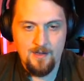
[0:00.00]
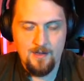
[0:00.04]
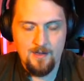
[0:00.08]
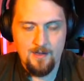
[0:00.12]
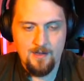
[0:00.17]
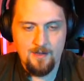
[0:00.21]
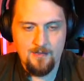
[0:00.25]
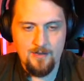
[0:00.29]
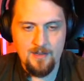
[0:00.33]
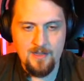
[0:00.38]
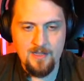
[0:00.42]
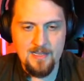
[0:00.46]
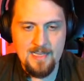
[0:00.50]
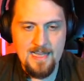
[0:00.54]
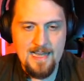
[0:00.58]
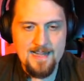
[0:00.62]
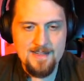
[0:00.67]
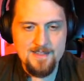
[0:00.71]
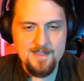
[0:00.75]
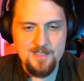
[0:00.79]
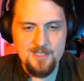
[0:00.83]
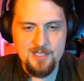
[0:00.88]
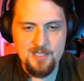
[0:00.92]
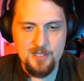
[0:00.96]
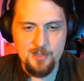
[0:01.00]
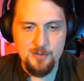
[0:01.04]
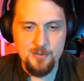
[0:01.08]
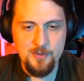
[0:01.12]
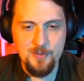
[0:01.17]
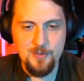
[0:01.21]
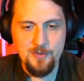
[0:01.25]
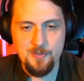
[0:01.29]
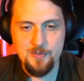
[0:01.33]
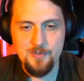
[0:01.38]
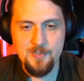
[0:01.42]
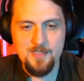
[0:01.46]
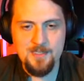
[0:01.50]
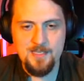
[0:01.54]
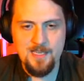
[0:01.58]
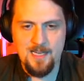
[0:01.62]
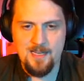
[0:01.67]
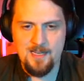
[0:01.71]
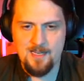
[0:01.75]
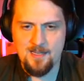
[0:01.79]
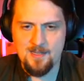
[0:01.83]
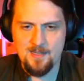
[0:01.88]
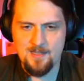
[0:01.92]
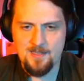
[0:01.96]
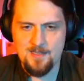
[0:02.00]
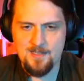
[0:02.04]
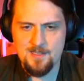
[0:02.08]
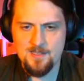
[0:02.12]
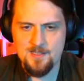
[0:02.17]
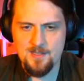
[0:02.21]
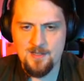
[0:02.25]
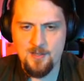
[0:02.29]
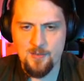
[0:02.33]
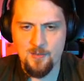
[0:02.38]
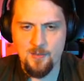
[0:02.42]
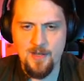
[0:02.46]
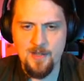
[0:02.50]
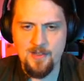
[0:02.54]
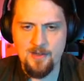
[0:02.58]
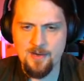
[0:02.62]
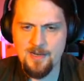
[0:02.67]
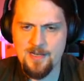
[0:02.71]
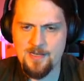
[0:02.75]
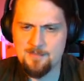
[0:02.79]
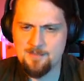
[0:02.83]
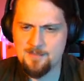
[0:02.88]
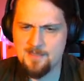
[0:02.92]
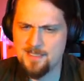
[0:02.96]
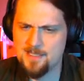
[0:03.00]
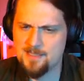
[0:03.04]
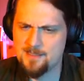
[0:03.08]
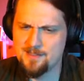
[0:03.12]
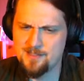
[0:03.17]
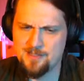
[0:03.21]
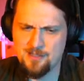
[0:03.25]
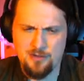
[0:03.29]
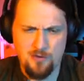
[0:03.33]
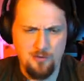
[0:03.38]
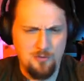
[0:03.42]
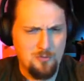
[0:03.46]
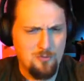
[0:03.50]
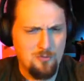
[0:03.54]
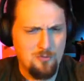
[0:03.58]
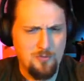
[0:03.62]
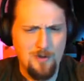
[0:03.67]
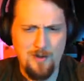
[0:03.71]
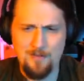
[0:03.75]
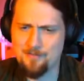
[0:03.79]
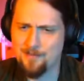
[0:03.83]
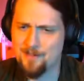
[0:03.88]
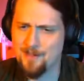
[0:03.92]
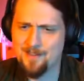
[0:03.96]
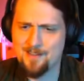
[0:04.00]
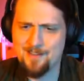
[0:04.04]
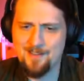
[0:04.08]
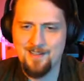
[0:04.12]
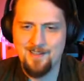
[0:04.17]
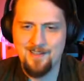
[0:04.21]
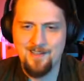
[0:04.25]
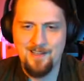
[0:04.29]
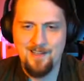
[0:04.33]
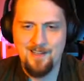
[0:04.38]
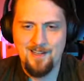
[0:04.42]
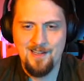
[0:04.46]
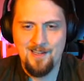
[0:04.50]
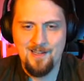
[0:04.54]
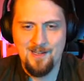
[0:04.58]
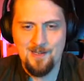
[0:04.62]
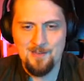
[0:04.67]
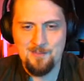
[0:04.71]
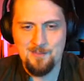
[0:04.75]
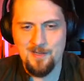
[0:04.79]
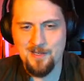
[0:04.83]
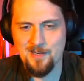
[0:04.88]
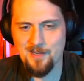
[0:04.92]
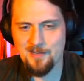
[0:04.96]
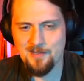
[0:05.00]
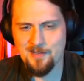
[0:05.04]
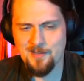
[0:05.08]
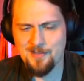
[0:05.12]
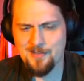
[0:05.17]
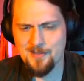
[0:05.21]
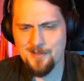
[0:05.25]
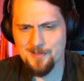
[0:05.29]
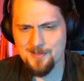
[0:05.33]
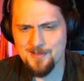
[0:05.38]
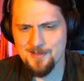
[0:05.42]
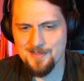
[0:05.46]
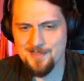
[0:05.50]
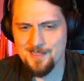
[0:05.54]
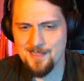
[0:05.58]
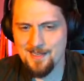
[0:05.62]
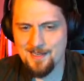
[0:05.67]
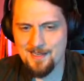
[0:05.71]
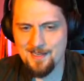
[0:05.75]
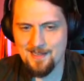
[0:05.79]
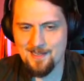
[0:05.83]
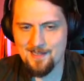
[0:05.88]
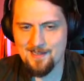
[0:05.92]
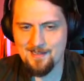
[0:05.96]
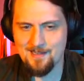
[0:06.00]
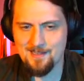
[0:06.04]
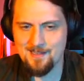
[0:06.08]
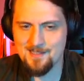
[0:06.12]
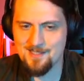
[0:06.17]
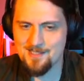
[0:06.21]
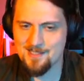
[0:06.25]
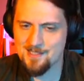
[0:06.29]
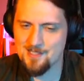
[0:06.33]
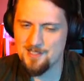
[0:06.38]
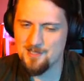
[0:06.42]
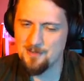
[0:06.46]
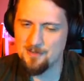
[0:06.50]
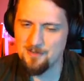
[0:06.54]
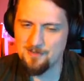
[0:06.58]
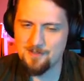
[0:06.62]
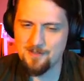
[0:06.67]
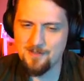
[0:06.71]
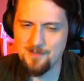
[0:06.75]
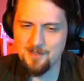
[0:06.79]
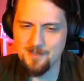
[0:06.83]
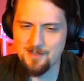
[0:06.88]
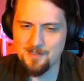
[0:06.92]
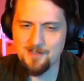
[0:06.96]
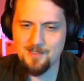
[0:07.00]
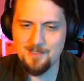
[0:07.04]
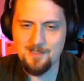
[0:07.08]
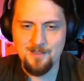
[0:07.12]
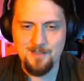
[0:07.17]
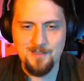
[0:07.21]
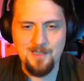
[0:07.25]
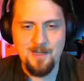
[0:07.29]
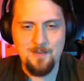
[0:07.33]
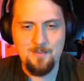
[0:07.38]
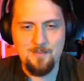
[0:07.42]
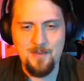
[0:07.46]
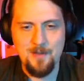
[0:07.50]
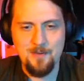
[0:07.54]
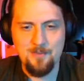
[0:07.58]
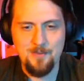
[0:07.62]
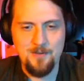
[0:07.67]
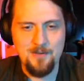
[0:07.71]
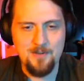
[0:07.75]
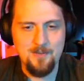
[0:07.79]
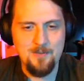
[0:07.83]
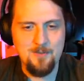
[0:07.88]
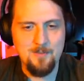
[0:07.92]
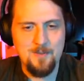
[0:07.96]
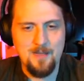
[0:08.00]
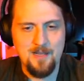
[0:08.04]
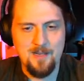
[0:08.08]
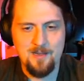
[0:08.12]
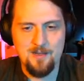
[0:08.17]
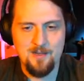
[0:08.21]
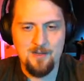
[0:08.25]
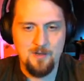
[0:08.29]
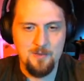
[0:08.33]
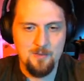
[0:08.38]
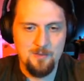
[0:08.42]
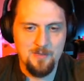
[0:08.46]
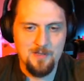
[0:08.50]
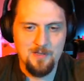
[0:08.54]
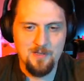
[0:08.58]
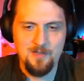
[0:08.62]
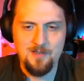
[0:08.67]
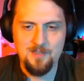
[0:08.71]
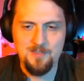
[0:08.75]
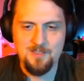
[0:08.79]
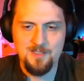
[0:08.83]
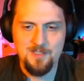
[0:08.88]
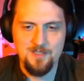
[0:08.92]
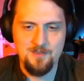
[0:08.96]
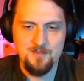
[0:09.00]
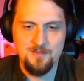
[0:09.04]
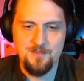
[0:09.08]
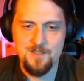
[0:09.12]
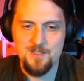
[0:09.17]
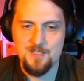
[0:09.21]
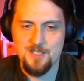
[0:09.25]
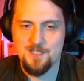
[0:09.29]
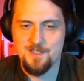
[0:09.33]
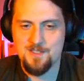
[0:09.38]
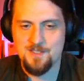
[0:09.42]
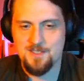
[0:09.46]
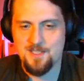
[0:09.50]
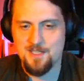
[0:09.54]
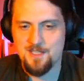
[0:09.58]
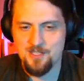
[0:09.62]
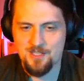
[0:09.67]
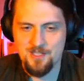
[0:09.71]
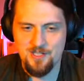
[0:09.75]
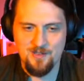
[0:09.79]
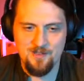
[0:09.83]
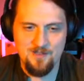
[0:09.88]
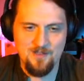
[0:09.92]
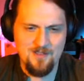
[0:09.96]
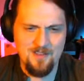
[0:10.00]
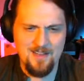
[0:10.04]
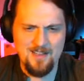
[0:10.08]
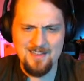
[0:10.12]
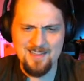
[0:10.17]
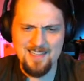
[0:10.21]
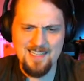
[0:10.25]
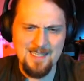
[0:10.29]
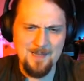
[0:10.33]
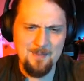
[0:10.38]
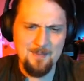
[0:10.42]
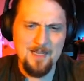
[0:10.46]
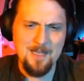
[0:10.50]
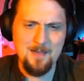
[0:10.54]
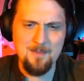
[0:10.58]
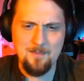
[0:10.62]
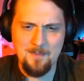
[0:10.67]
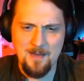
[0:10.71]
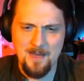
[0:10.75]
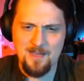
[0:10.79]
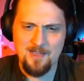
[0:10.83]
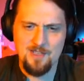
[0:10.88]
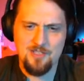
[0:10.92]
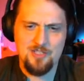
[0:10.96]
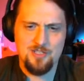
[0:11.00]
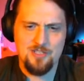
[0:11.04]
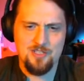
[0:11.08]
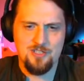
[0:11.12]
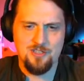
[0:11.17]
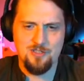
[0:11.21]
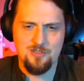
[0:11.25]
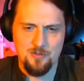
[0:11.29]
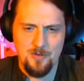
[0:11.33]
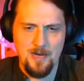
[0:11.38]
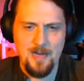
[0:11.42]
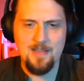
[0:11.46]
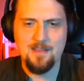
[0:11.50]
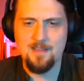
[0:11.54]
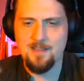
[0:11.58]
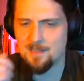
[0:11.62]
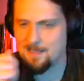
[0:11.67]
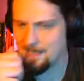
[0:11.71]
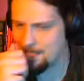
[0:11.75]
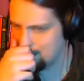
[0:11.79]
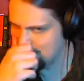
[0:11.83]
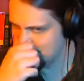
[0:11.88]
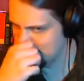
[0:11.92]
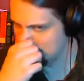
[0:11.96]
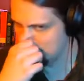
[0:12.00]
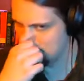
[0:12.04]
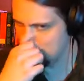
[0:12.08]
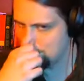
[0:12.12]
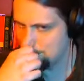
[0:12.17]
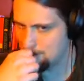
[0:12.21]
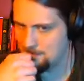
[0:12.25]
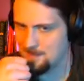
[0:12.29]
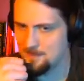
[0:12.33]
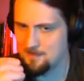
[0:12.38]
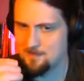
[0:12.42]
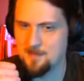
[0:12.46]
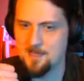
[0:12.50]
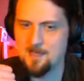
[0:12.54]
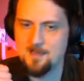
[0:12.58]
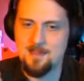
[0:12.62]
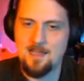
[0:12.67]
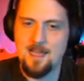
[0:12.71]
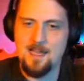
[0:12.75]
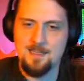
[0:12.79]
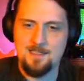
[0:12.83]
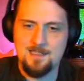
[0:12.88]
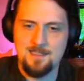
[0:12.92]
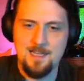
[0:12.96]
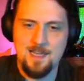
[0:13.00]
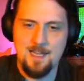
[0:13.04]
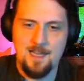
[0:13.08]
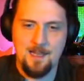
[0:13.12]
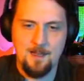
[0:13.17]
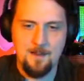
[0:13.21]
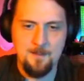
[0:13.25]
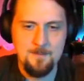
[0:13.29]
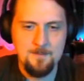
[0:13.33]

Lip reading: For the last 2 or 3 days, the weather had been terrific. But on the third day, it so far cleared up that one of the men who belonged to the fishing station thought that he might manage to drag the nets a bit that day.